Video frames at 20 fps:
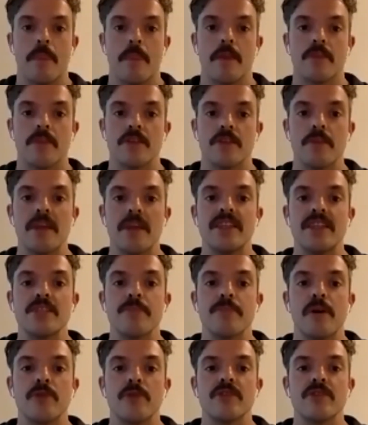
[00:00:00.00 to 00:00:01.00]
So make these
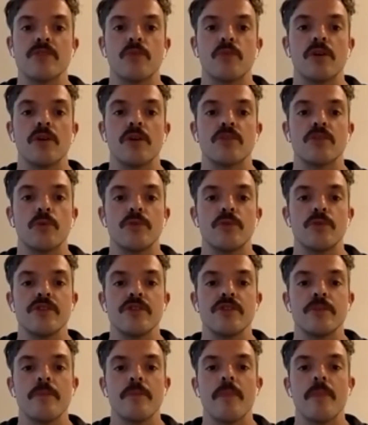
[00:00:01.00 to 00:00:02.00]
poses work towards
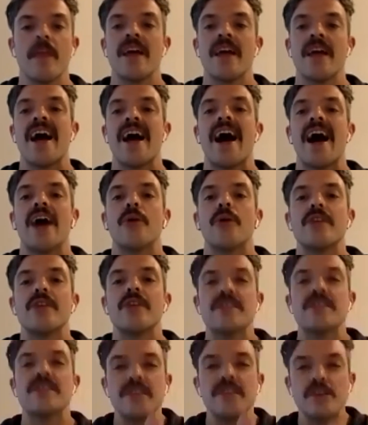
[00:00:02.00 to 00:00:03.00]
you. I want you
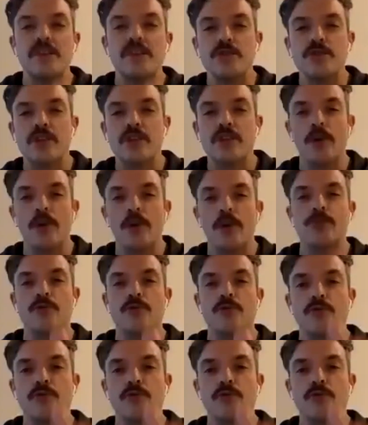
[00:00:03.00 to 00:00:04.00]
to feel your toes
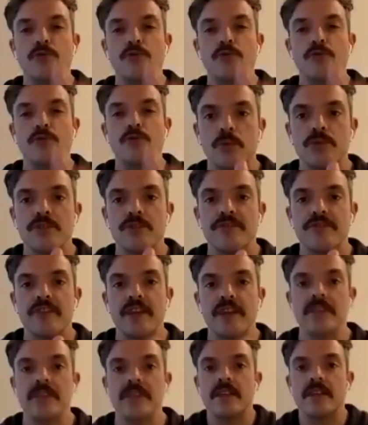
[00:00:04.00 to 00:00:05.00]
reaching back towards your
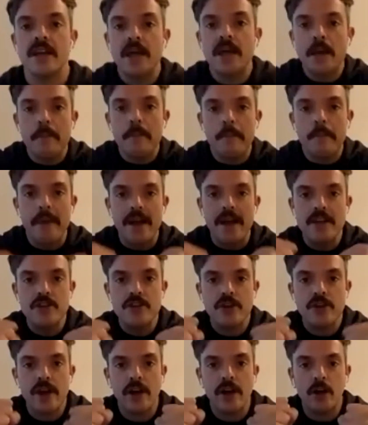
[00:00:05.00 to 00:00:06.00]
face. Bend
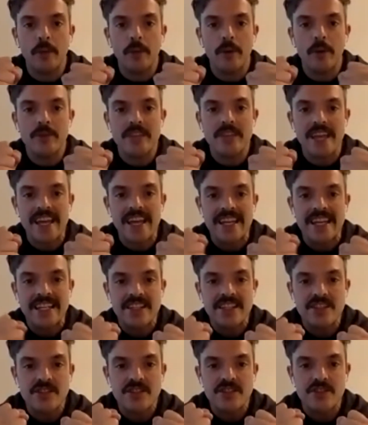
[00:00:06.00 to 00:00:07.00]
your elbows
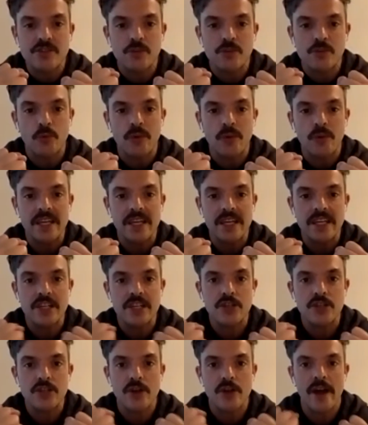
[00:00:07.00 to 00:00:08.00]
in,
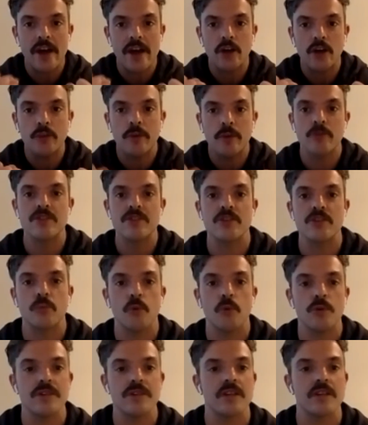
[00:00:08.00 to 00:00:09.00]
squeeze your elbows
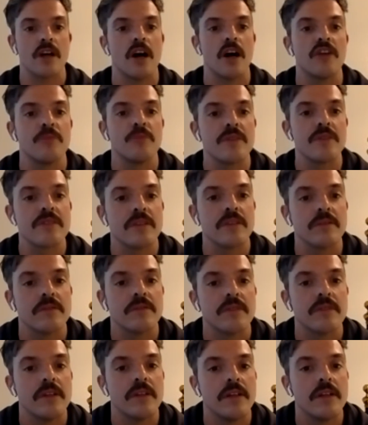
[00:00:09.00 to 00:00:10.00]
towards a calf muscle.
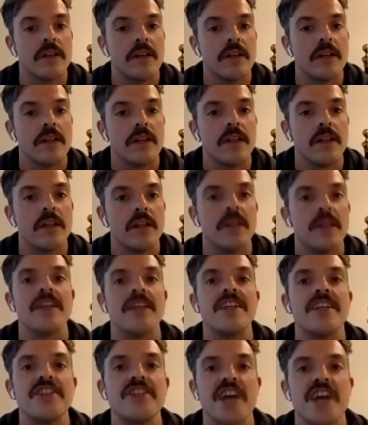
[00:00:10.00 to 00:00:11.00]

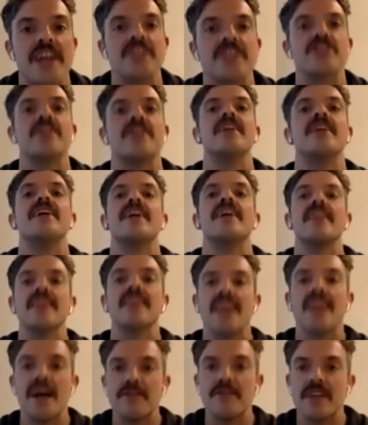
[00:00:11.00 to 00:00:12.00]
Change.
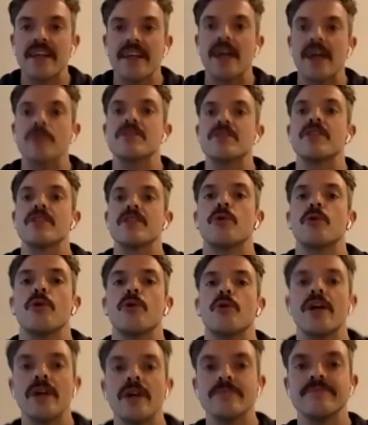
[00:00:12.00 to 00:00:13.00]
Left leg out to the
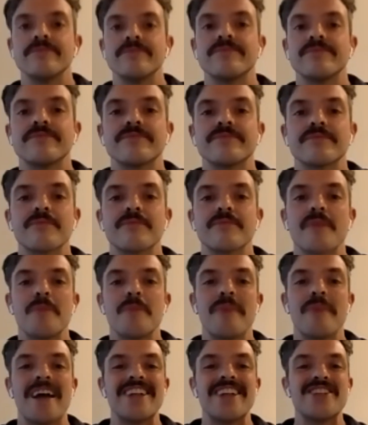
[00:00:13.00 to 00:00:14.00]
corner.
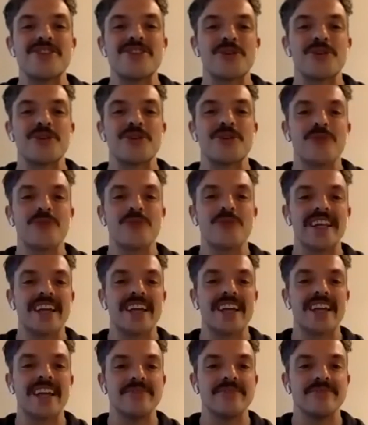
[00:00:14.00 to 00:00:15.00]
Bend your right leg in.